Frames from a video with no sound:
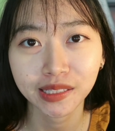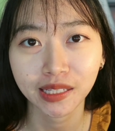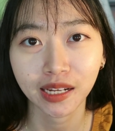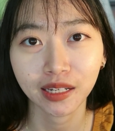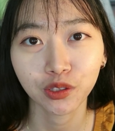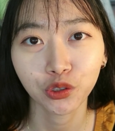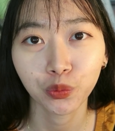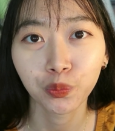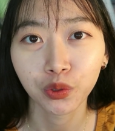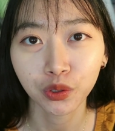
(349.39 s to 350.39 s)
style to
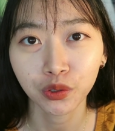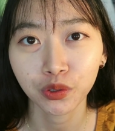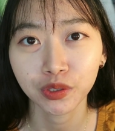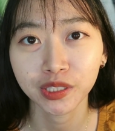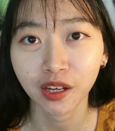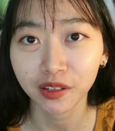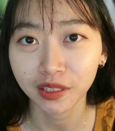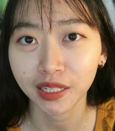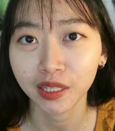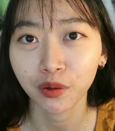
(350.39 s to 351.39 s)
blue
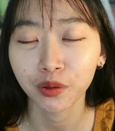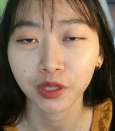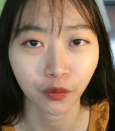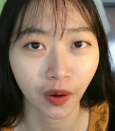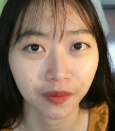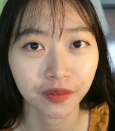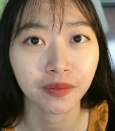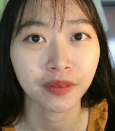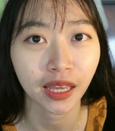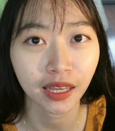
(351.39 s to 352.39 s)
suddenly on a
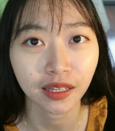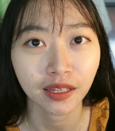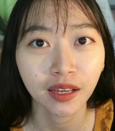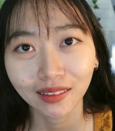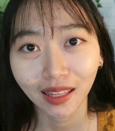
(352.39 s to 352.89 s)
random day,